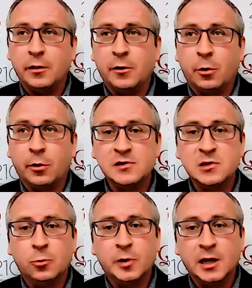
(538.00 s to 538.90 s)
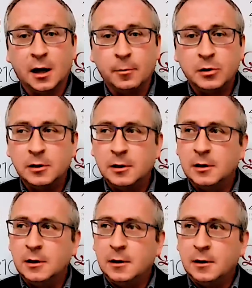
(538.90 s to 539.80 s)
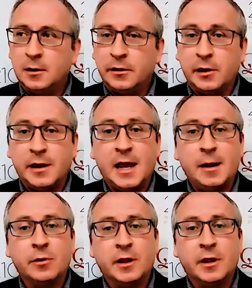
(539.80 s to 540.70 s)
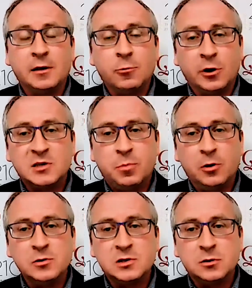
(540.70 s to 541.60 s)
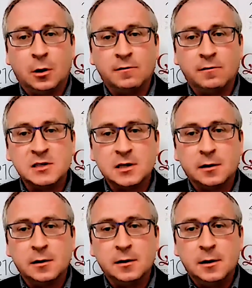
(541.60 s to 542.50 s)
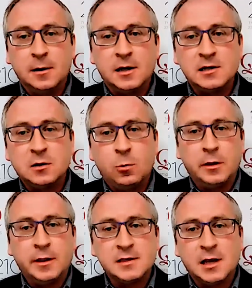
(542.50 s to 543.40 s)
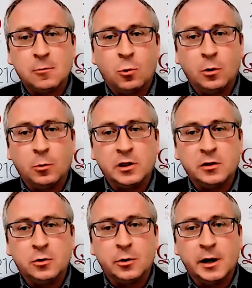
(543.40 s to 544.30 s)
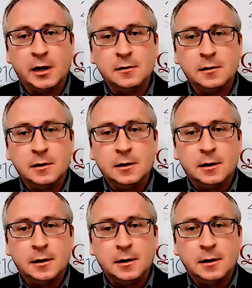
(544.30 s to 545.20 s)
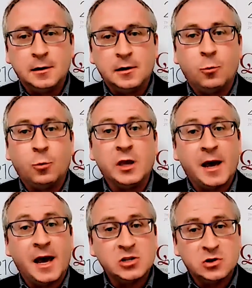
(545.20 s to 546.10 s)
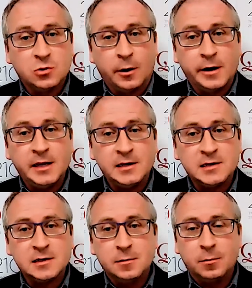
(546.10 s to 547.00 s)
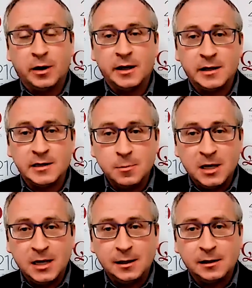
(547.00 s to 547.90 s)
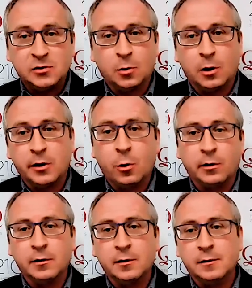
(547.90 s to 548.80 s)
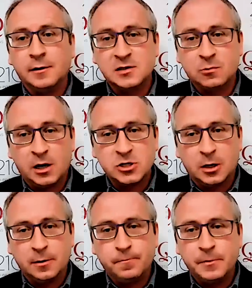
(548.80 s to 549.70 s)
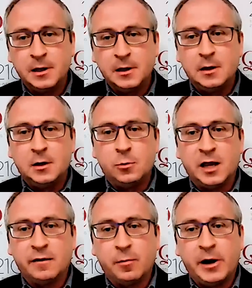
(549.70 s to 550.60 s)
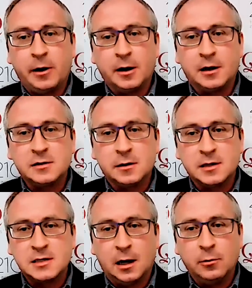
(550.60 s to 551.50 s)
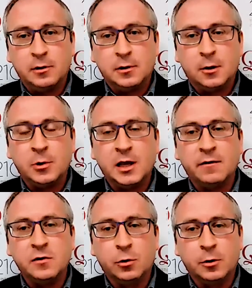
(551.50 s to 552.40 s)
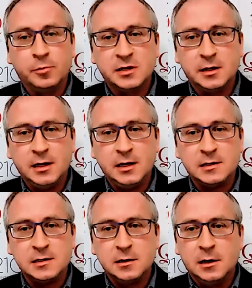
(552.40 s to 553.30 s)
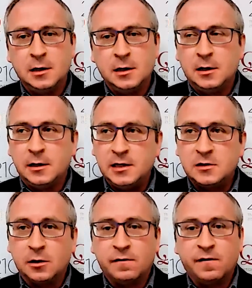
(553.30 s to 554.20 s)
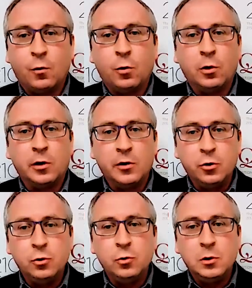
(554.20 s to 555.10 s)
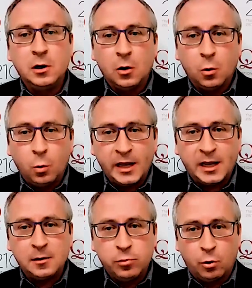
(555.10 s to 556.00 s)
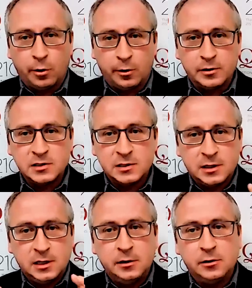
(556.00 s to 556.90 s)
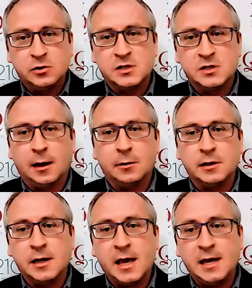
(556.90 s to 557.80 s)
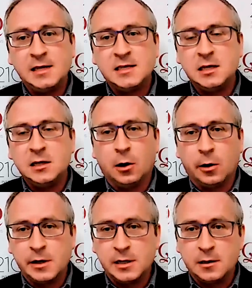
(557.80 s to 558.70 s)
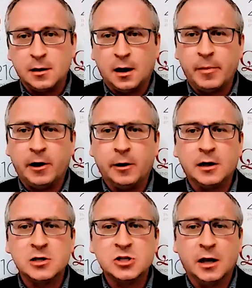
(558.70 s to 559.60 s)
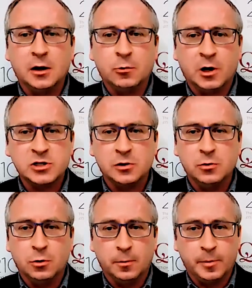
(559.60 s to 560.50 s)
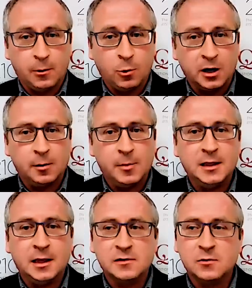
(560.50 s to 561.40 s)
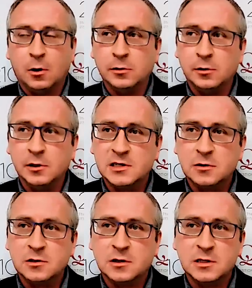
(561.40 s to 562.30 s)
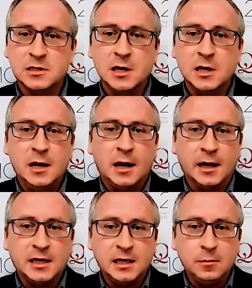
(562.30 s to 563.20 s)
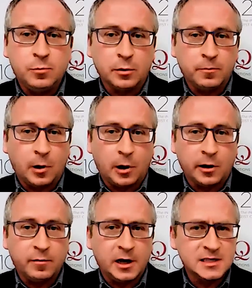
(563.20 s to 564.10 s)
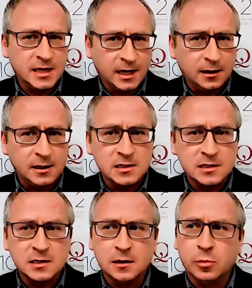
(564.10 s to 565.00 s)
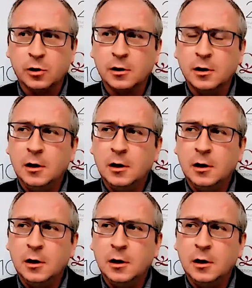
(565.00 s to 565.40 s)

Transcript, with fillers: the north is opening up. The neighbor that we're exposed to all of a sudden is the that's at war with Ukraine, we imagine to our east, but is immediately to our north. That's Russia. We have America to the south, and we have Europe to the east. These are four new wicked borders in their totality ACRE, America, China, Russia, Europe. And I want to commend that to all your listeners because it's a key part of my second thesis in the book.